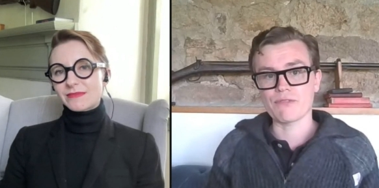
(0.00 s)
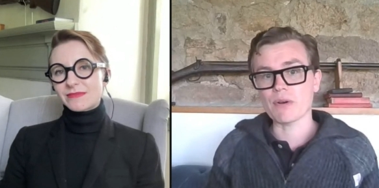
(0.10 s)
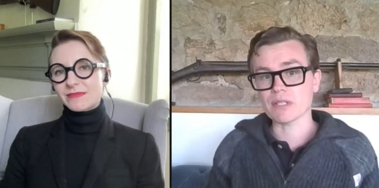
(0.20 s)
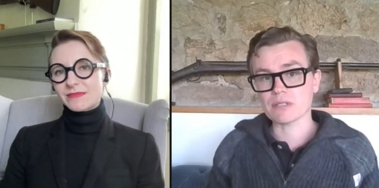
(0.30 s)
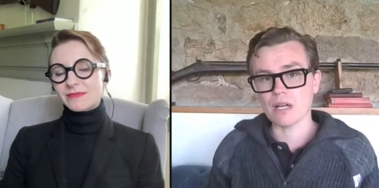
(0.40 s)

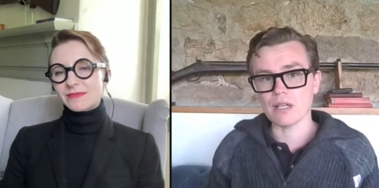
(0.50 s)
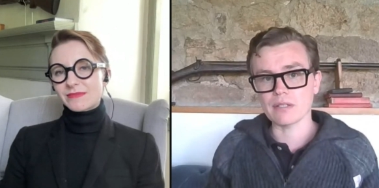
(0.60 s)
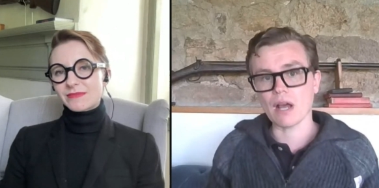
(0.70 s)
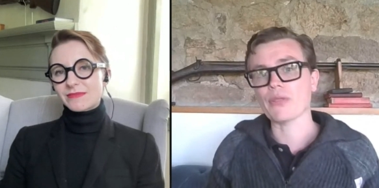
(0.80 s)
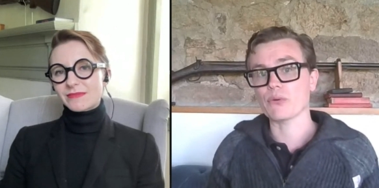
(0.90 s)
Speaker 1: focus on
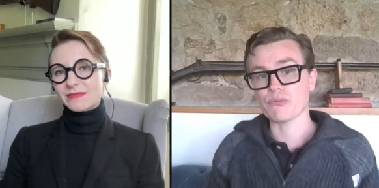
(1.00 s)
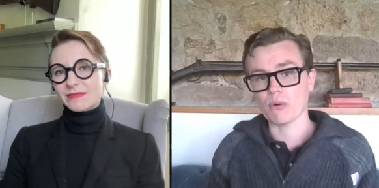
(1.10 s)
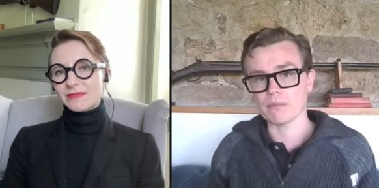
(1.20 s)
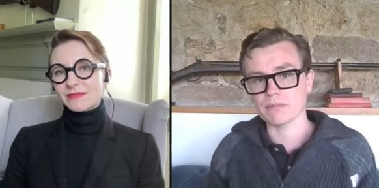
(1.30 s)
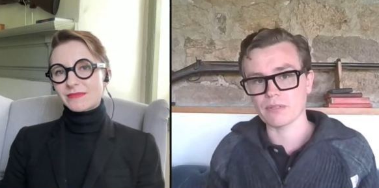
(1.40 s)
other
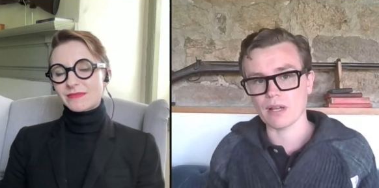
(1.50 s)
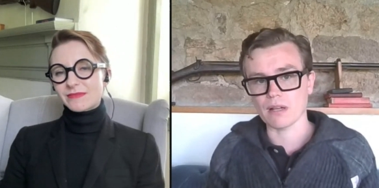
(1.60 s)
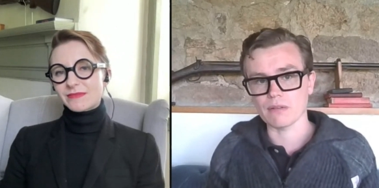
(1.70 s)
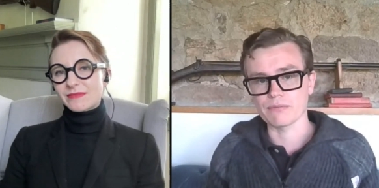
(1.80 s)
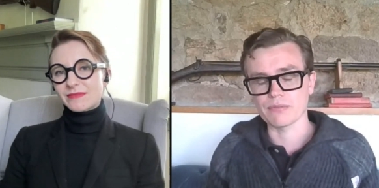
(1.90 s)
forms
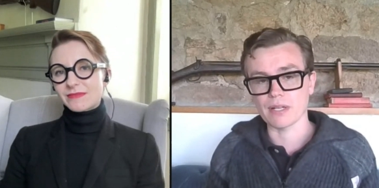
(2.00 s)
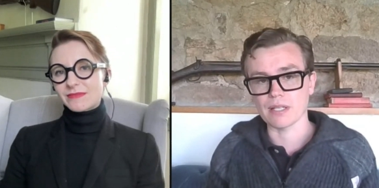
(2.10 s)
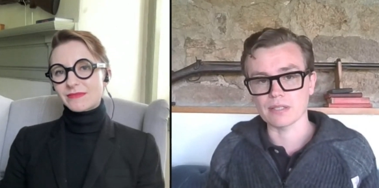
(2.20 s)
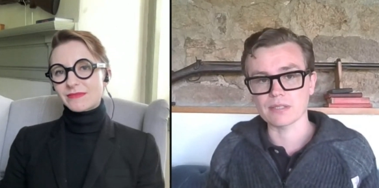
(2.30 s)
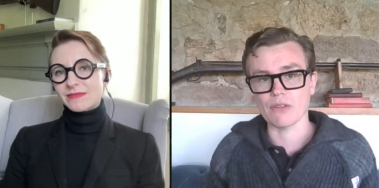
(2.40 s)
of uh,
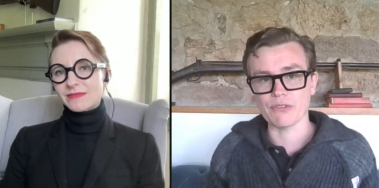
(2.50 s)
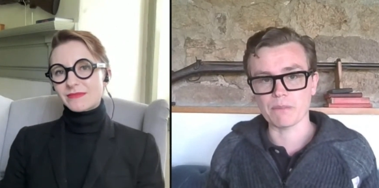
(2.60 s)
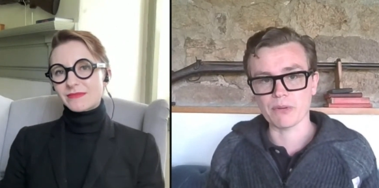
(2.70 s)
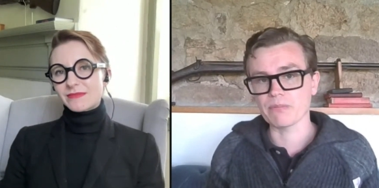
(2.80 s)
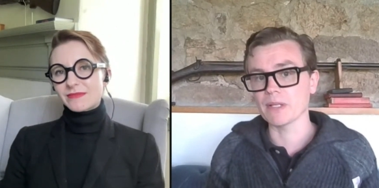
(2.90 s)
self
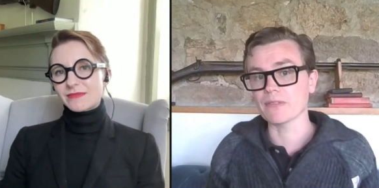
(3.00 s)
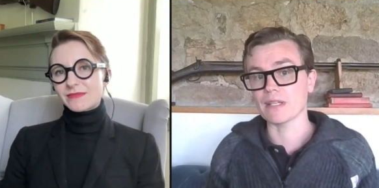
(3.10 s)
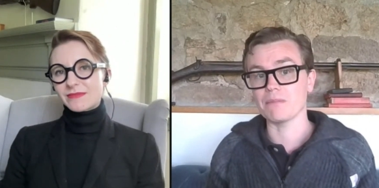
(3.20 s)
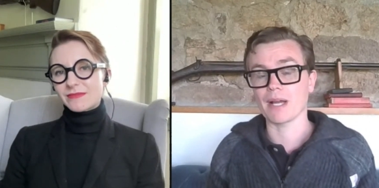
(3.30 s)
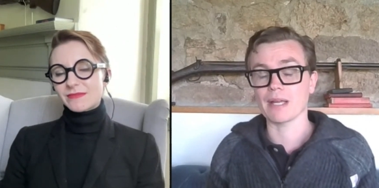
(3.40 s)
improvement that
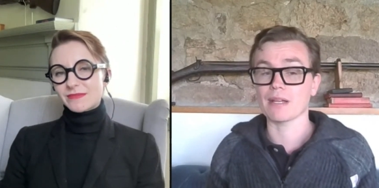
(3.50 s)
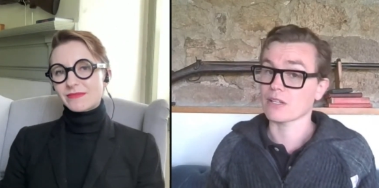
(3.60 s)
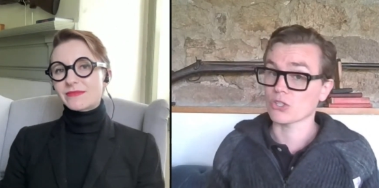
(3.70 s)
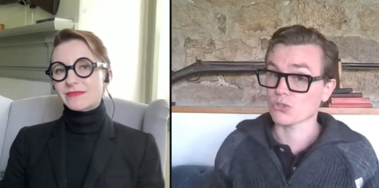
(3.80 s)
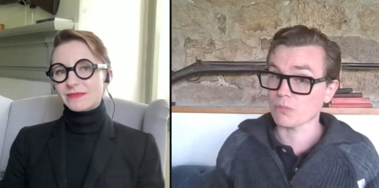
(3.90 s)
might
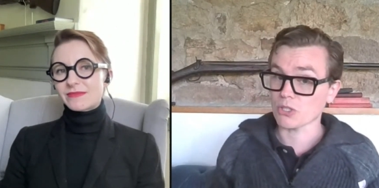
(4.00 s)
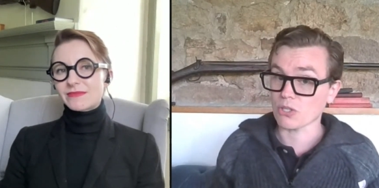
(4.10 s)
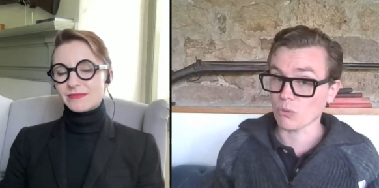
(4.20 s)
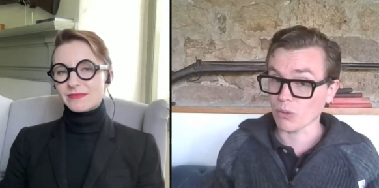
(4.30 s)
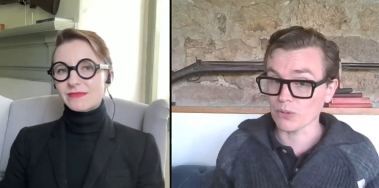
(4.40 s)
contribute to the
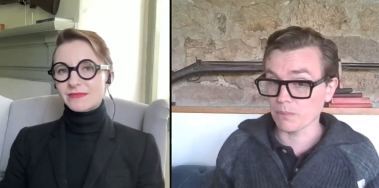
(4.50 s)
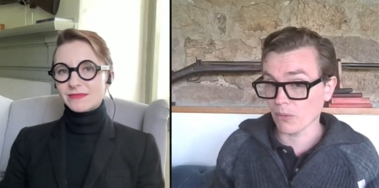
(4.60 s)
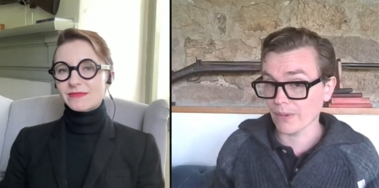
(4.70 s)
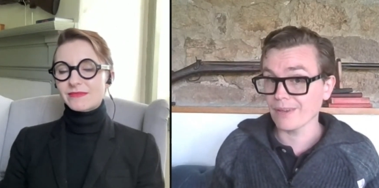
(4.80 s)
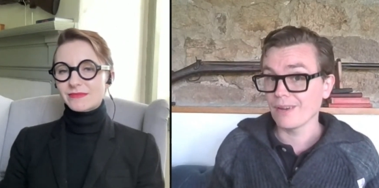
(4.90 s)
world
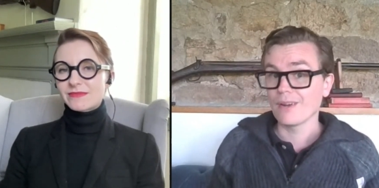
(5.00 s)
more